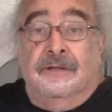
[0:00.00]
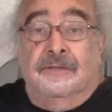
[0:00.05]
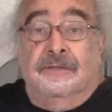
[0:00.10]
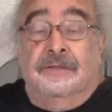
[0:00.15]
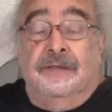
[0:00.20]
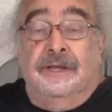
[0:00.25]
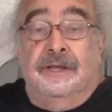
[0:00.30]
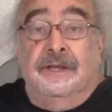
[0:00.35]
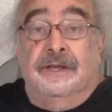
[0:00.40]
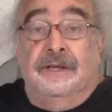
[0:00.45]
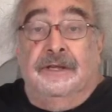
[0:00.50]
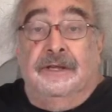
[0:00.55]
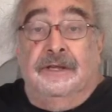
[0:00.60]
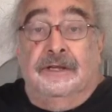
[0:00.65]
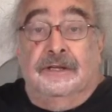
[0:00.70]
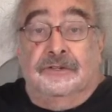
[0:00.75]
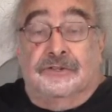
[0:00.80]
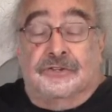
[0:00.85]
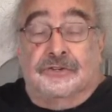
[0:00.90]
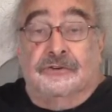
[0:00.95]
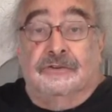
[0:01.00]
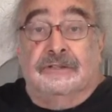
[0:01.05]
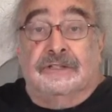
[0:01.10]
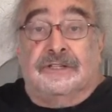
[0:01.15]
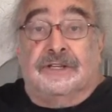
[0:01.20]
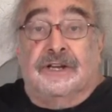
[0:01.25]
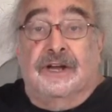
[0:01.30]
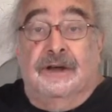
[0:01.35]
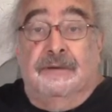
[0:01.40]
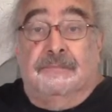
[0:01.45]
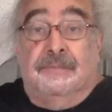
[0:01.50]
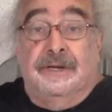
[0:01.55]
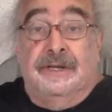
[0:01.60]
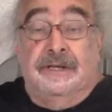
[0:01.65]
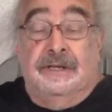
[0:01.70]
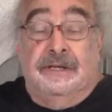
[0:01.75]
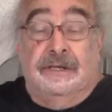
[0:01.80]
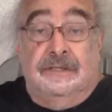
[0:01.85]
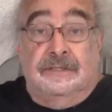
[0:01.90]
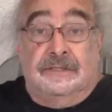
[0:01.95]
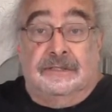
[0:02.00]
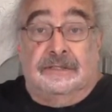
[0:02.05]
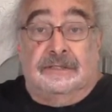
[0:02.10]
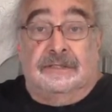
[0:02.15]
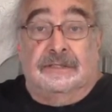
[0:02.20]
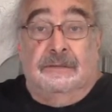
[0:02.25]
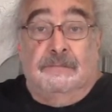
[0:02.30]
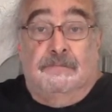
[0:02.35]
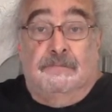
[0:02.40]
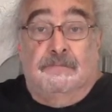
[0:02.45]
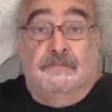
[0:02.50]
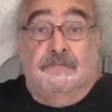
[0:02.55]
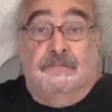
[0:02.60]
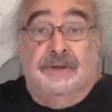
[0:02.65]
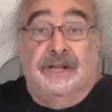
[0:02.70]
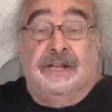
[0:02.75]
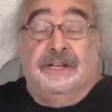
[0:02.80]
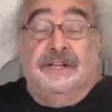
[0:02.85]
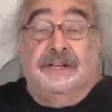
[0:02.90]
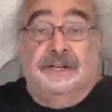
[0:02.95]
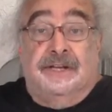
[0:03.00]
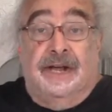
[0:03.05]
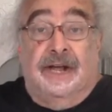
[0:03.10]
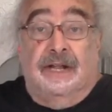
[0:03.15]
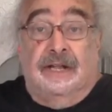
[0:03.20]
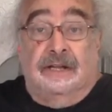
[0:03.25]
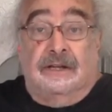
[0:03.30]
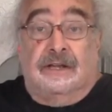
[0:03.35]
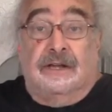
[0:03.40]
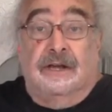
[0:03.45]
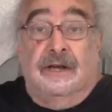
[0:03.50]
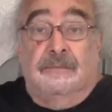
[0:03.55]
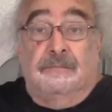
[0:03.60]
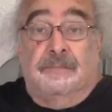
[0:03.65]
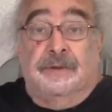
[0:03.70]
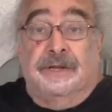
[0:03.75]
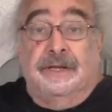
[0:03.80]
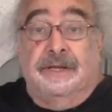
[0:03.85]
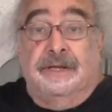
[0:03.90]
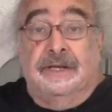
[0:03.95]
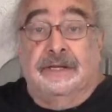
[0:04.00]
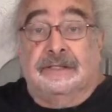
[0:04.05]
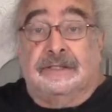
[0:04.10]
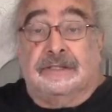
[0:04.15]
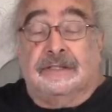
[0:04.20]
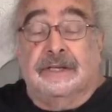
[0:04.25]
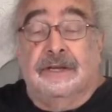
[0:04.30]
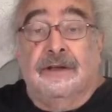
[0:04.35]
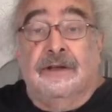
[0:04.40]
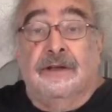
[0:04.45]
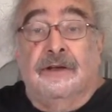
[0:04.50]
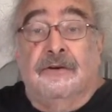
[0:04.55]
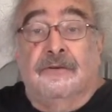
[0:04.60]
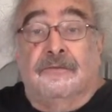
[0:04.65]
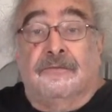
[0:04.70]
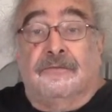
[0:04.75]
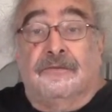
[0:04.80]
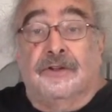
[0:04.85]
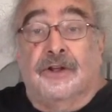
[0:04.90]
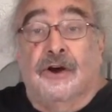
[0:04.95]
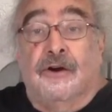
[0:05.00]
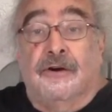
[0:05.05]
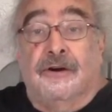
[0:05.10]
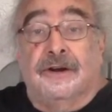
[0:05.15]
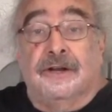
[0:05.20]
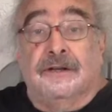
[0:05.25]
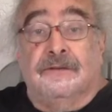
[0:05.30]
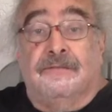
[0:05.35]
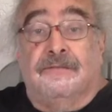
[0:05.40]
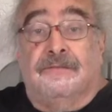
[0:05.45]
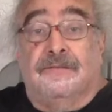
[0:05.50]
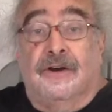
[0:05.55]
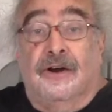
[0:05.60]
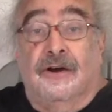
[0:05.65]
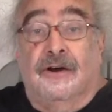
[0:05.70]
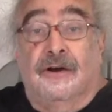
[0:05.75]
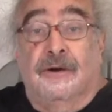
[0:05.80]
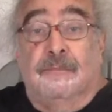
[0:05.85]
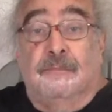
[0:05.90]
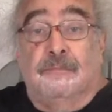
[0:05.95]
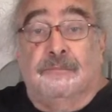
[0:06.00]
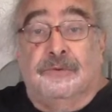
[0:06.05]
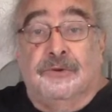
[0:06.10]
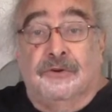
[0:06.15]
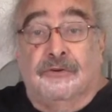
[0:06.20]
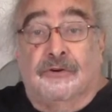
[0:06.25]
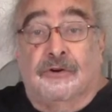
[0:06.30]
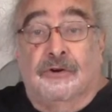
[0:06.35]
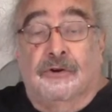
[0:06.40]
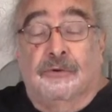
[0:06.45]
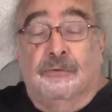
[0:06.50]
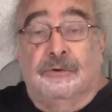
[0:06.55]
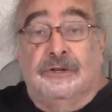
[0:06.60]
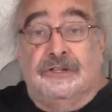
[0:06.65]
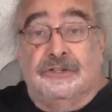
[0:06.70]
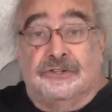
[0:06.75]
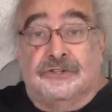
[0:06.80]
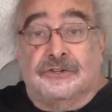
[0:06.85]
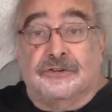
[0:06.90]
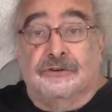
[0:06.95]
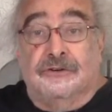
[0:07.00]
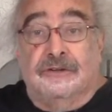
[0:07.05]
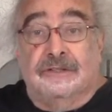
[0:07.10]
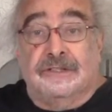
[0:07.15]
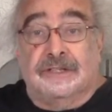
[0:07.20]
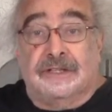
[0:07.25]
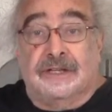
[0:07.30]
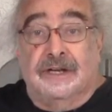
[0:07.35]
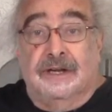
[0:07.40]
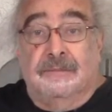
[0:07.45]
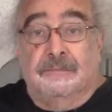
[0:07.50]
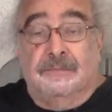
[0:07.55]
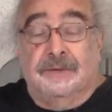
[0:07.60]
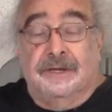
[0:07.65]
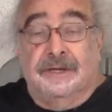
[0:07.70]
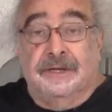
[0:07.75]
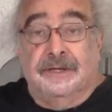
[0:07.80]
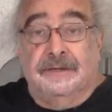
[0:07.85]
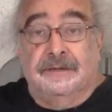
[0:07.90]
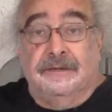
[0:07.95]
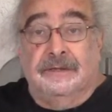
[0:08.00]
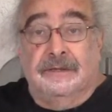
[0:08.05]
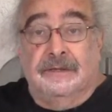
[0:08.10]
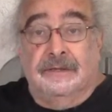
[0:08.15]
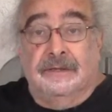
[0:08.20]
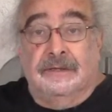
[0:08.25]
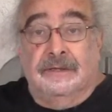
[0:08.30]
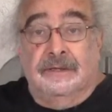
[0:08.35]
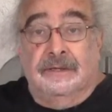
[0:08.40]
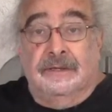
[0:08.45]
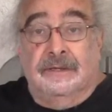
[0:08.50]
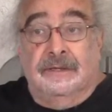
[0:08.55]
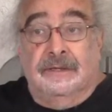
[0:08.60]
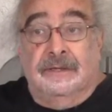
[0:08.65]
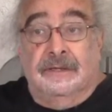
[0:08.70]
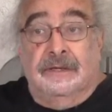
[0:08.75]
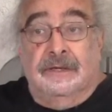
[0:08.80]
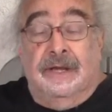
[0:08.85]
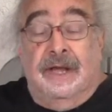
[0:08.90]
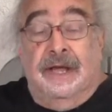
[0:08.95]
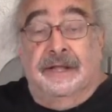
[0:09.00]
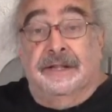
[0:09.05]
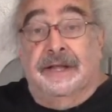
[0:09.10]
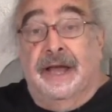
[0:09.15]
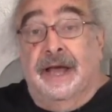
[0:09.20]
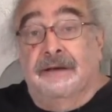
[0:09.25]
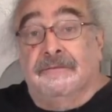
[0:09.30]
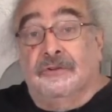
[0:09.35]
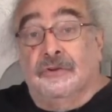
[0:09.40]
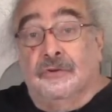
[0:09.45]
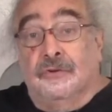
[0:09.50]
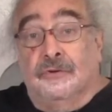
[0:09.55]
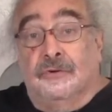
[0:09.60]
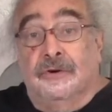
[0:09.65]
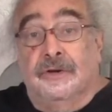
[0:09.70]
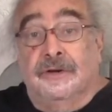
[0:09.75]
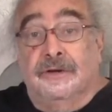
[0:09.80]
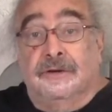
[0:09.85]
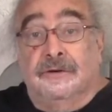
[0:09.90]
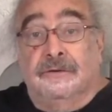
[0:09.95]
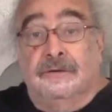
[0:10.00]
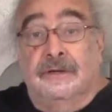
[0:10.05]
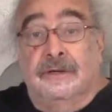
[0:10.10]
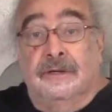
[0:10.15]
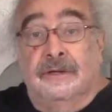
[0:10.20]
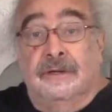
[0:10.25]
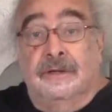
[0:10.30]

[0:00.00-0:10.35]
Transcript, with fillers: the insurance company is a billion dollar company. It's Florida Farm Bureau Insurance Company. And they have a lawyer,